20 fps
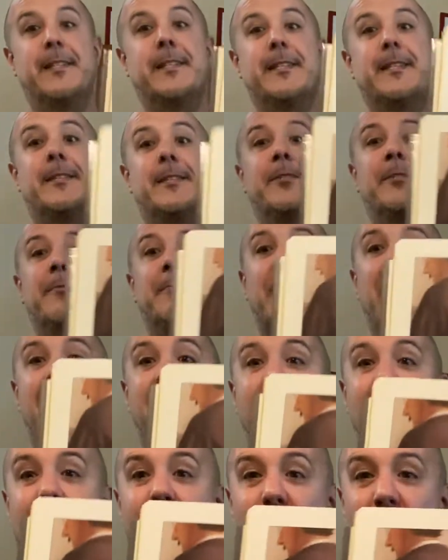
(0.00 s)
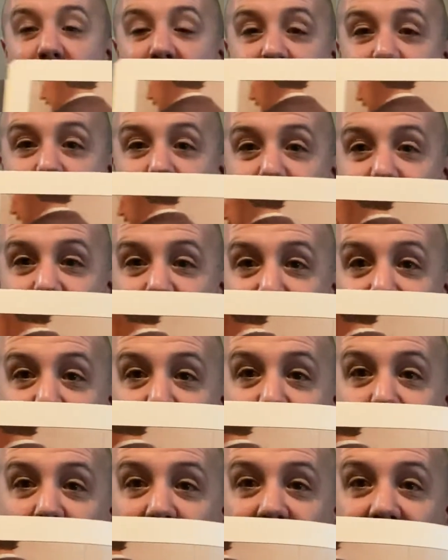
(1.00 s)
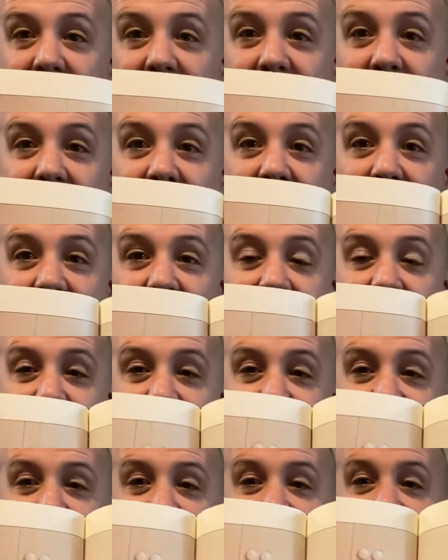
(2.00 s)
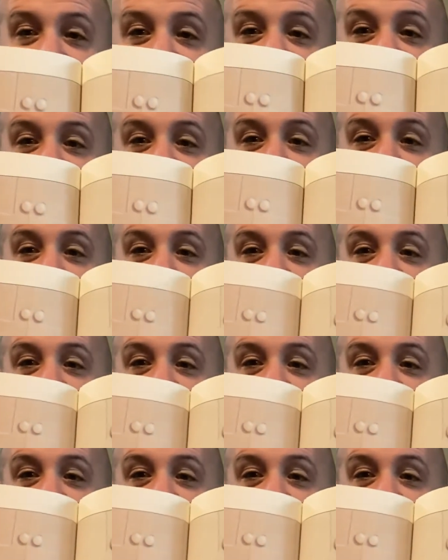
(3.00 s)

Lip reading: So now the dog has eaten